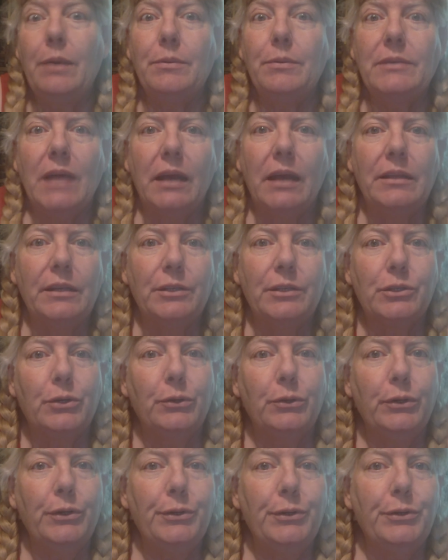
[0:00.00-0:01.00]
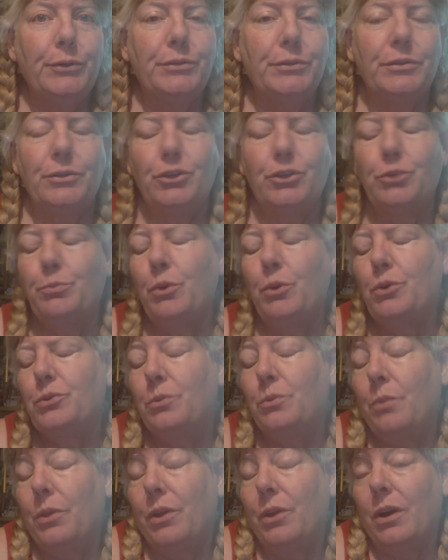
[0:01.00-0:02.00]
He was on this cruise and
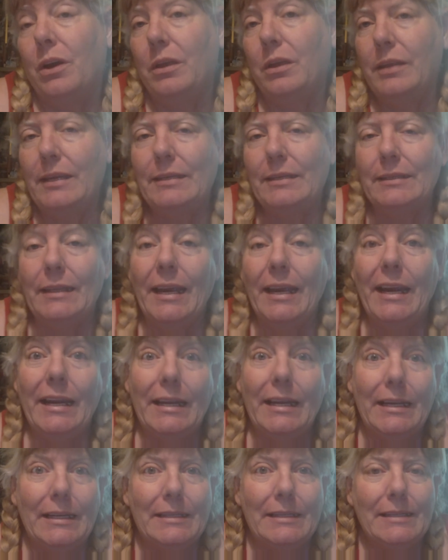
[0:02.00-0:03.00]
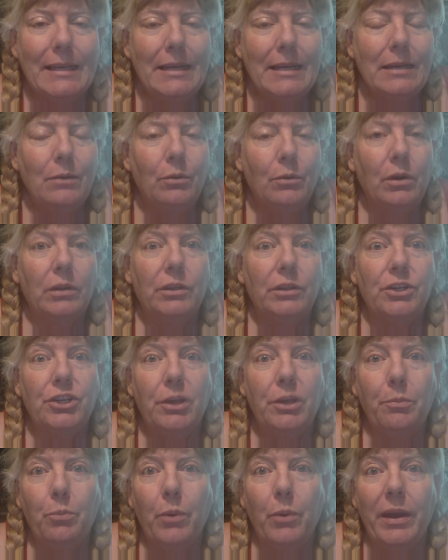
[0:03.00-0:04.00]
schmoozing with all these ladies. Well, the
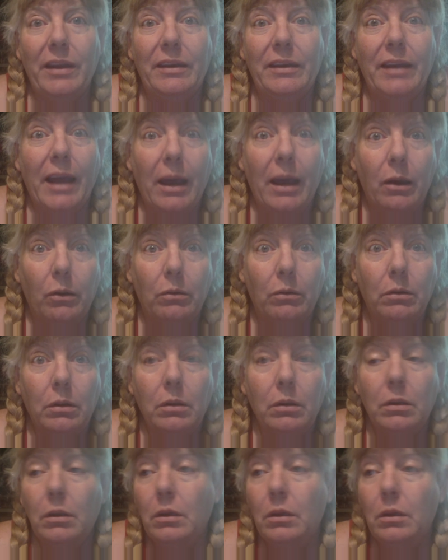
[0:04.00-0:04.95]
ship went down,